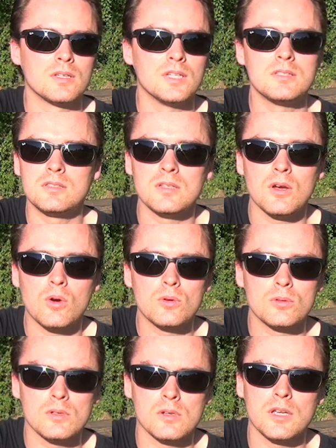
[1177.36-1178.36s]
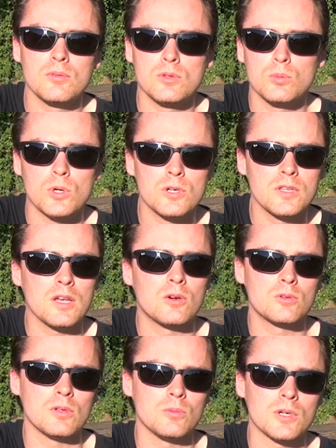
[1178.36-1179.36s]
it were the
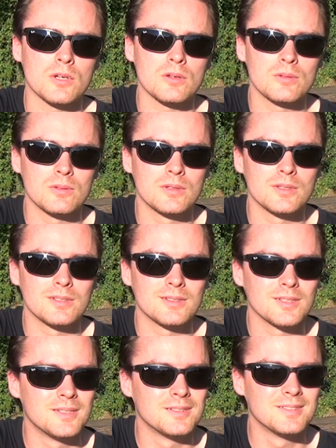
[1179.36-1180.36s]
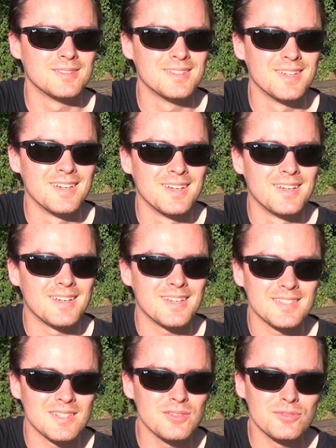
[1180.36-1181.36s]
only one.
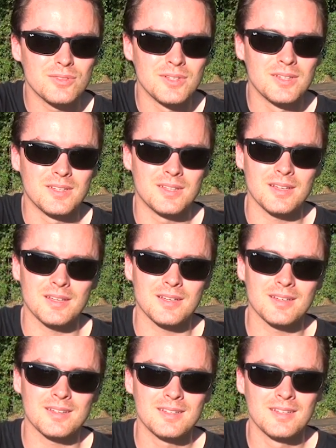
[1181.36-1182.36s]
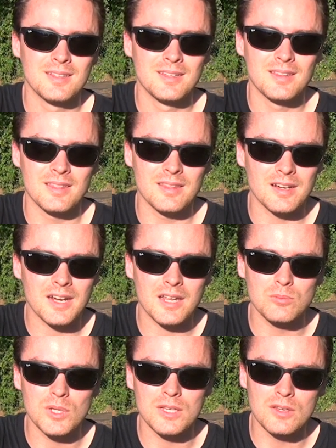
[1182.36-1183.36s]
As if there
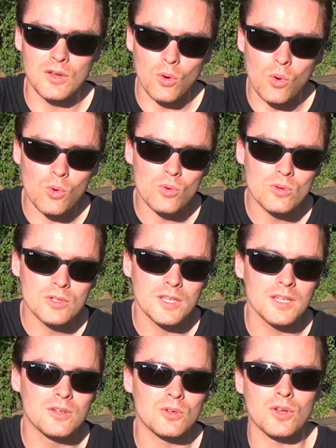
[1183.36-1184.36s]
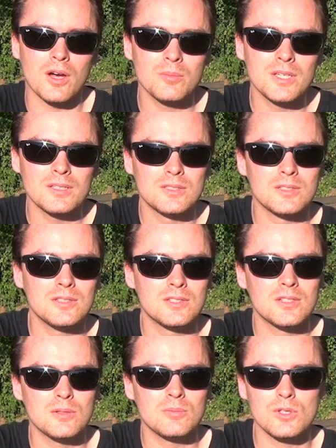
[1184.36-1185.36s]
can be no economic
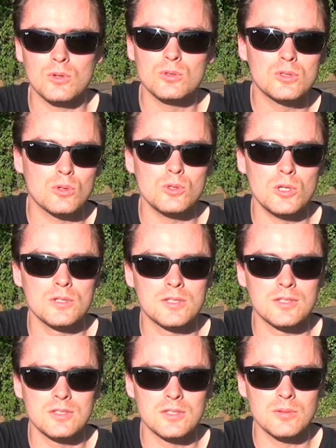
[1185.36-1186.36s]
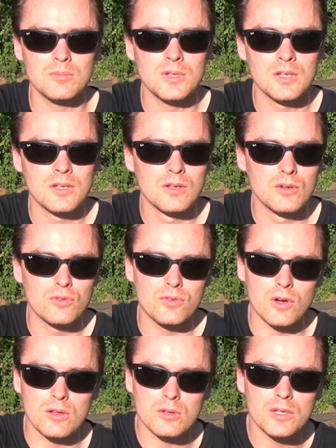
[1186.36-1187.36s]
system, no social system
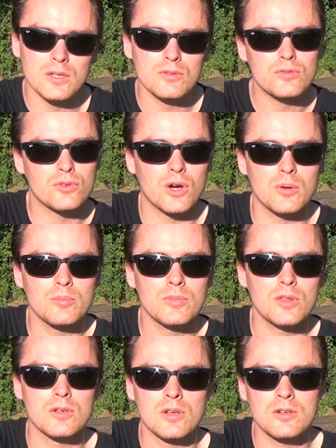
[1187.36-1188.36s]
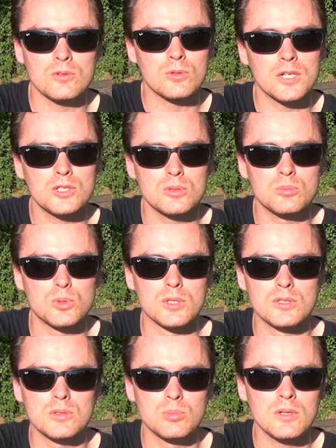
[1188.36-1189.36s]
following from the non-aggression
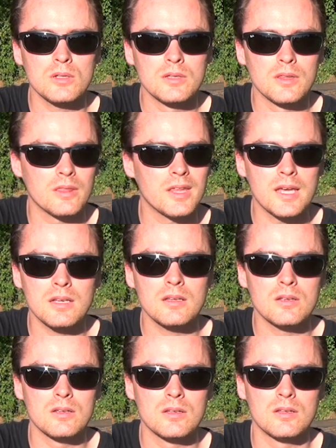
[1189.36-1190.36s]
principle than